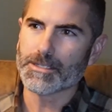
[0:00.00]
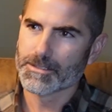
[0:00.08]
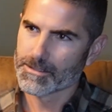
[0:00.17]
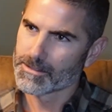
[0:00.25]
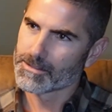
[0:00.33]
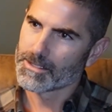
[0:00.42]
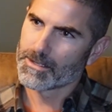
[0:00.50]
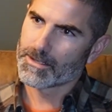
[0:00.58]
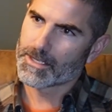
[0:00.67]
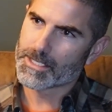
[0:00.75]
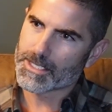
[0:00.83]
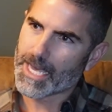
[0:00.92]

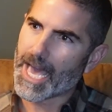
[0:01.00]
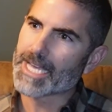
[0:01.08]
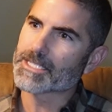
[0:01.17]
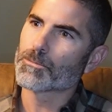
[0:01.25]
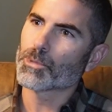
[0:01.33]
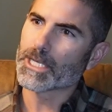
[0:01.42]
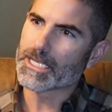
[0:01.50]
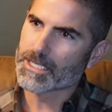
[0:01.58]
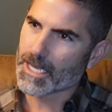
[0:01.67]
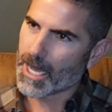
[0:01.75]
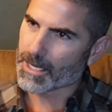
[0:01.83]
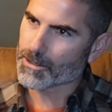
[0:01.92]
Because cast in place
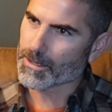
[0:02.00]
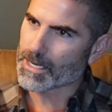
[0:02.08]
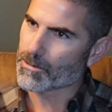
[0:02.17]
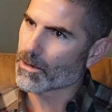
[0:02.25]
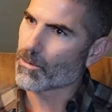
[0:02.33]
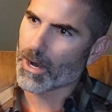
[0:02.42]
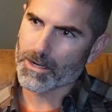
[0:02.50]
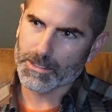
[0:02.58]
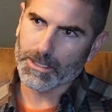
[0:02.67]
concrete requires a